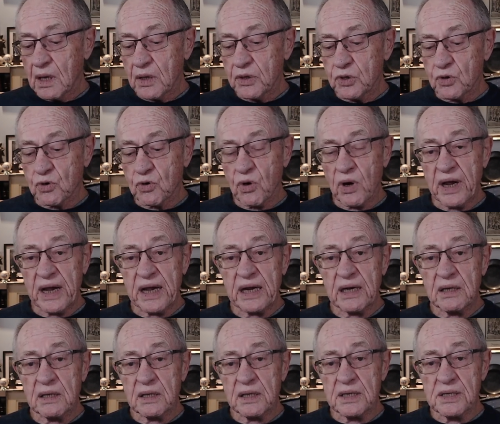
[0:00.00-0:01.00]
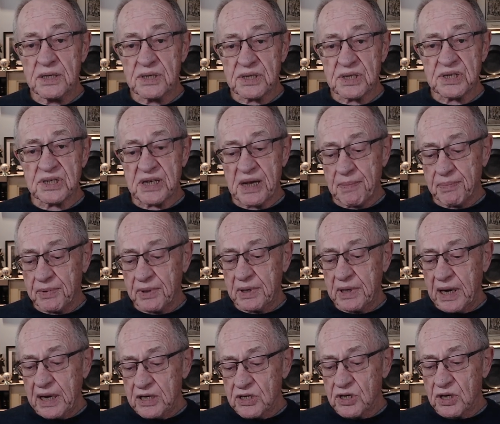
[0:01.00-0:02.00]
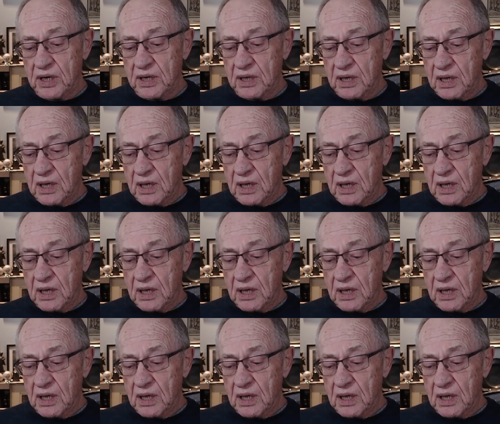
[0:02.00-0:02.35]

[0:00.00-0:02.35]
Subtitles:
Ukraine is a separate nation